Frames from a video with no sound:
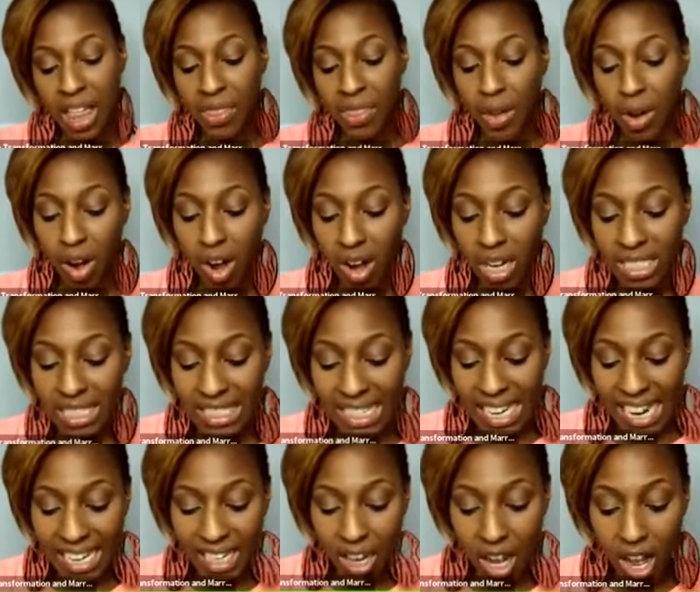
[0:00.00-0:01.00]
that are
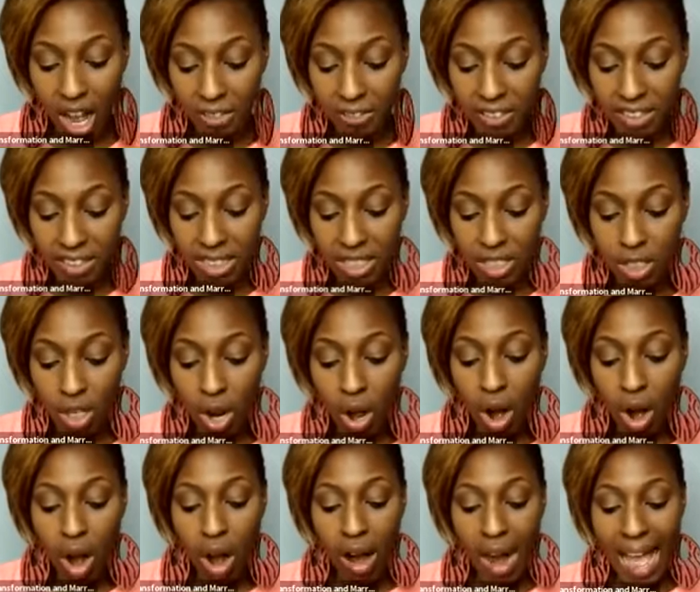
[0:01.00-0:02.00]
standoffish
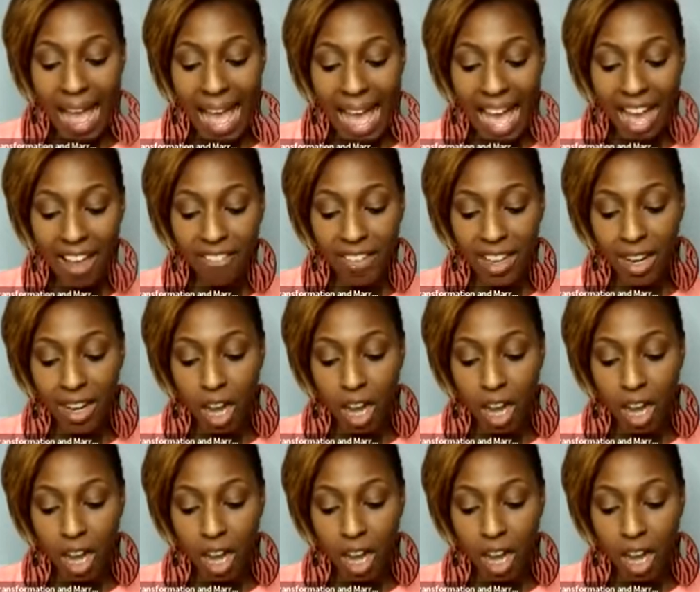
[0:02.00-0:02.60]
or have an